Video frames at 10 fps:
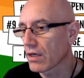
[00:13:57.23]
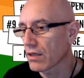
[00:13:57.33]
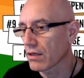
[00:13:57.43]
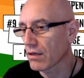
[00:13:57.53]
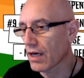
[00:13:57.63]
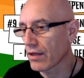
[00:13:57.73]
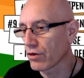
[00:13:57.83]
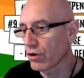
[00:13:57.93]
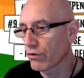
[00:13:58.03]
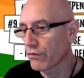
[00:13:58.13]
I don't
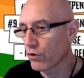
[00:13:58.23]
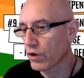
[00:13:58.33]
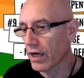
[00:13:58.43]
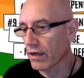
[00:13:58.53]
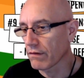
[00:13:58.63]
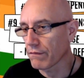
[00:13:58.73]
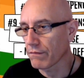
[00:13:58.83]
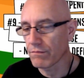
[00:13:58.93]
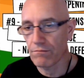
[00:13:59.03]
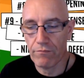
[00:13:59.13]
know if you can
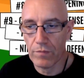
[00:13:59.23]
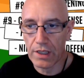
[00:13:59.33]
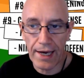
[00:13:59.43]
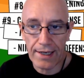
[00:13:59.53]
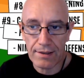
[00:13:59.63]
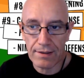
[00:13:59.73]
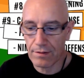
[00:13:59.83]
guess,